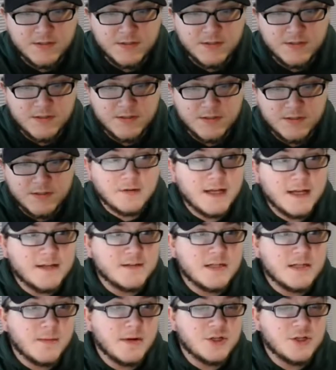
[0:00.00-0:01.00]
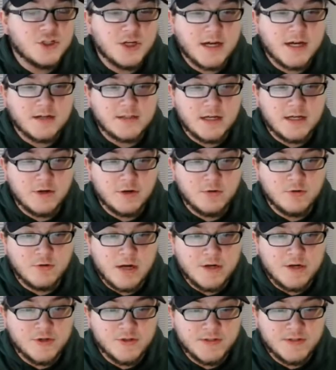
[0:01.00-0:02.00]
And the last time I checked, Aaron
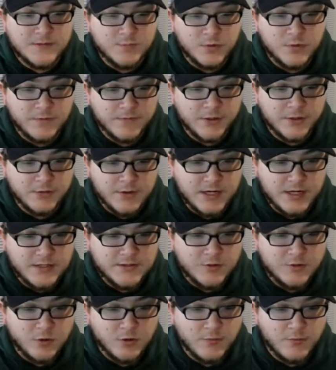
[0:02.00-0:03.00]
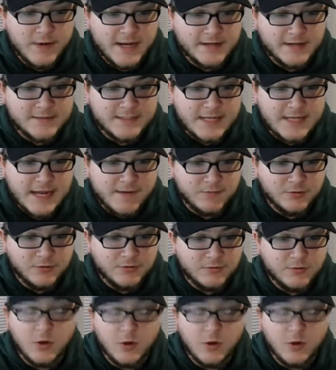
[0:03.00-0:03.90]
Rodgers is one of the greatest quarterbacks to ever